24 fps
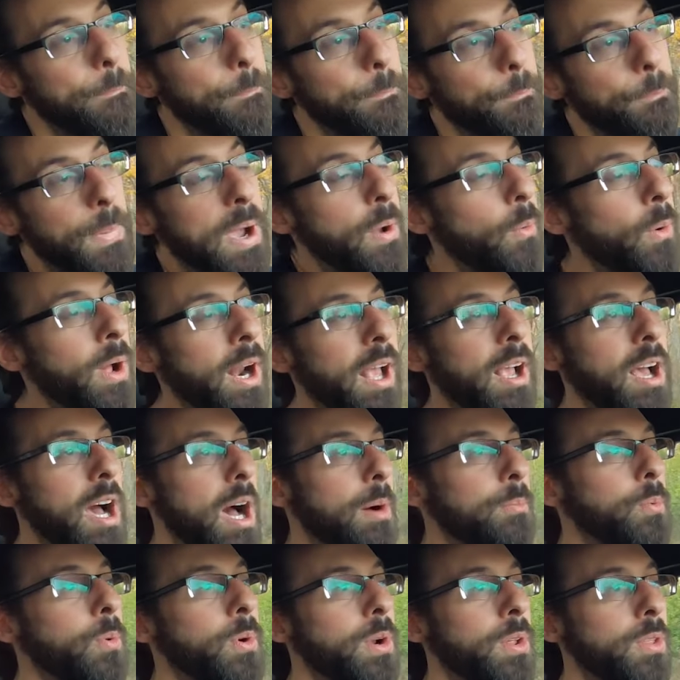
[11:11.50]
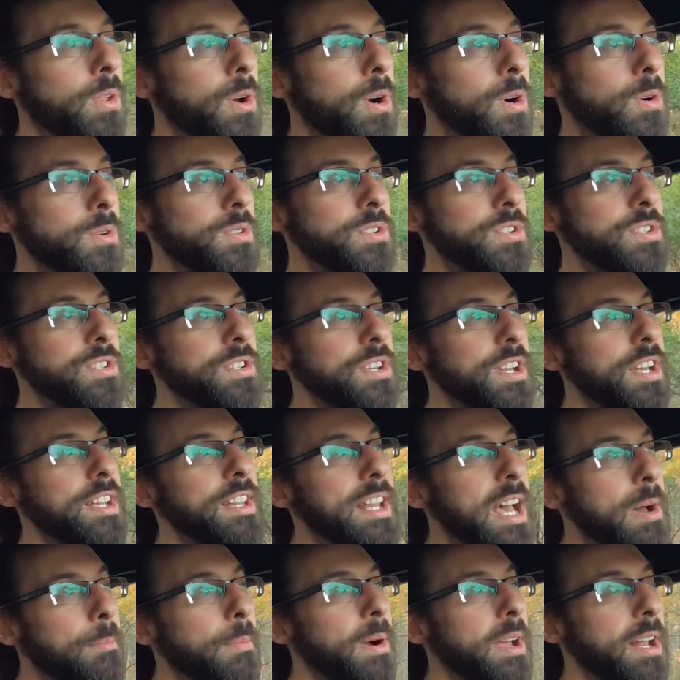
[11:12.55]
Might want to cop one of those, and
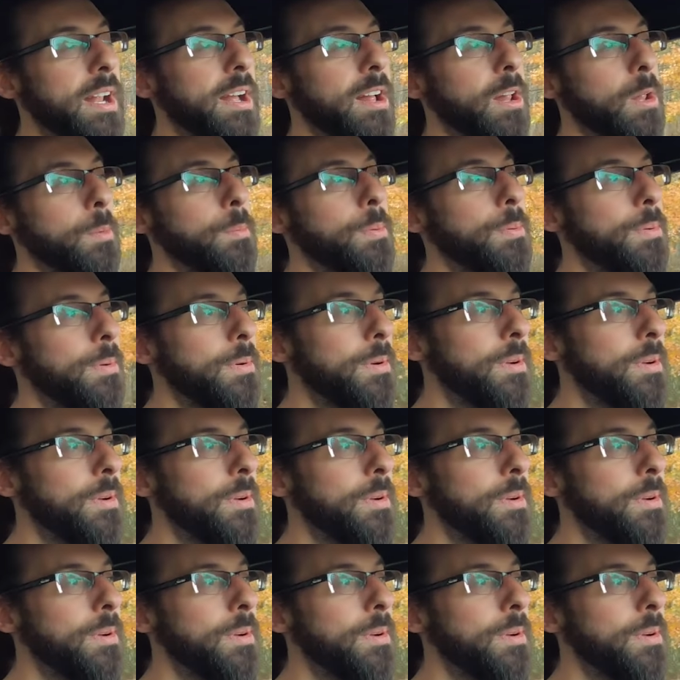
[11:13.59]
that might help